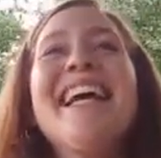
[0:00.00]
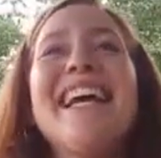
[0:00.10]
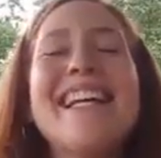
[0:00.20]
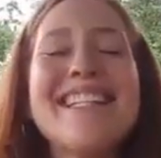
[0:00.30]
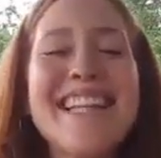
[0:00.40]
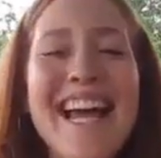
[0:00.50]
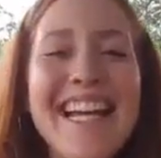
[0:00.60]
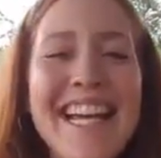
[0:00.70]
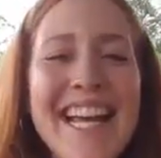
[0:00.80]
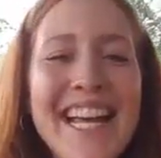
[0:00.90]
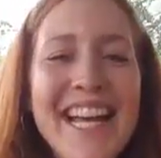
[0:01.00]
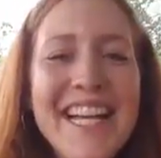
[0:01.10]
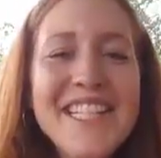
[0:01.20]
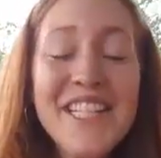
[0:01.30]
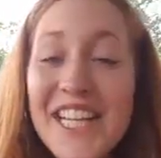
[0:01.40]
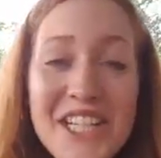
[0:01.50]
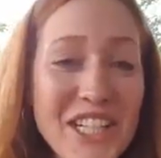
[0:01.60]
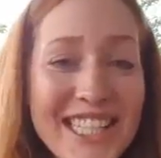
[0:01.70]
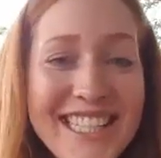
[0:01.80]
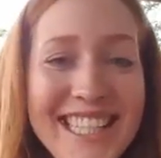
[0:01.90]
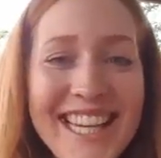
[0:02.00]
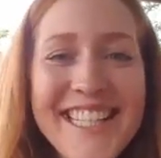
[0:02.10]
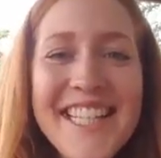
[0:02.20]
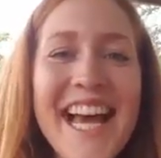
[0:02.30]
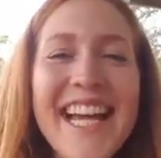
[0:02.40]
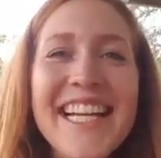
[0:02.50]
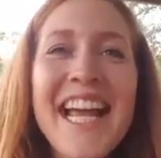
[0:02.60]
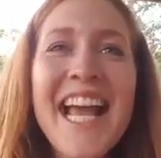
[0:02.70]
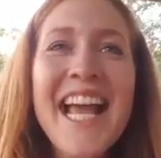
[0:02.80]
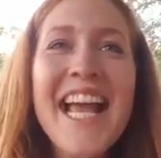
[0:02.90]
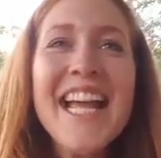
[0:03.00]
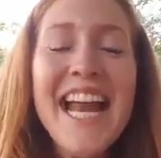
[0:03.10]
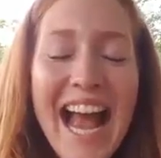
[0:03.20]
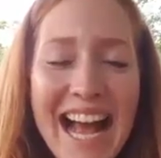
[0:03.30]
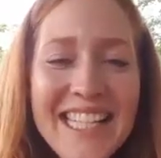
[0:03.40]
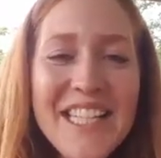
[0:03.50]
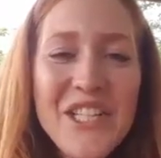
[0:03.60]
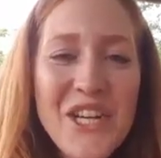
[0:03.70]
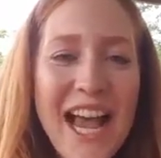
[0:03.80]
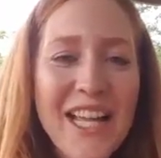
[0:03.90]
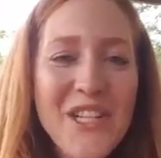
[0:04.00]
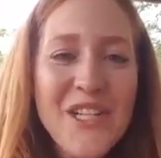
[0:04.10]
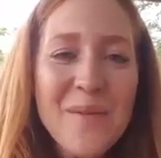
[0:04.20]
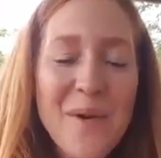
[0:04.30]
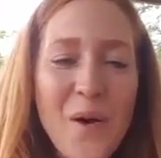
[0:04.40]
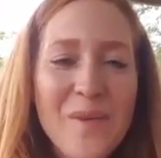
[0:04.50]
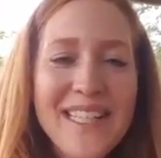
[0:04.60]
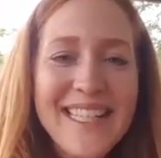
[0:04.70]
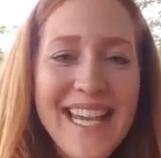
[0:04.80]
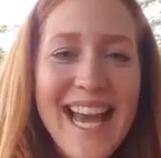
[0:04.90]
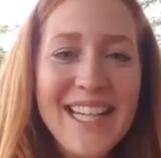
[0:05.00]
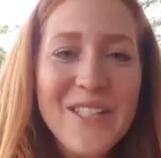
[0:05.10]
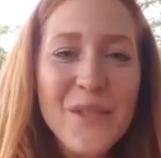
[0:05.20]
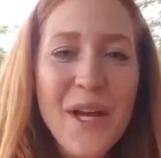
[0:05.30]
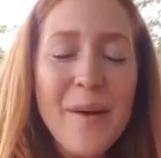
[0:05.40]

It's like delicious. It's like, it has its challenging moments, yes.